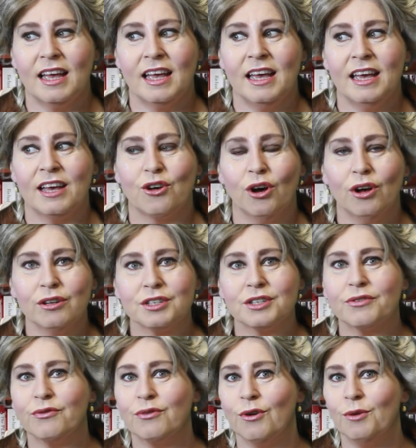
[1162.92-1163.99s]
he
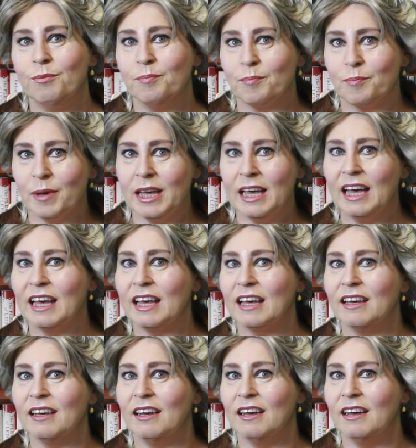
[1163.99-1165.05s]
goes from
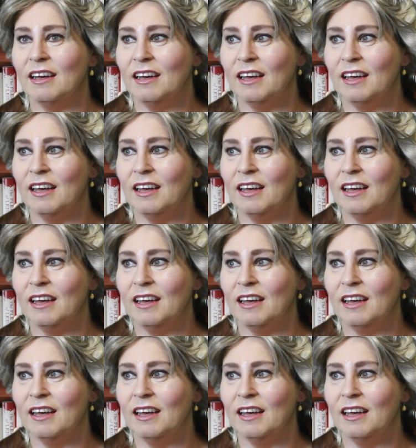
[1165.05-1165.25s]
being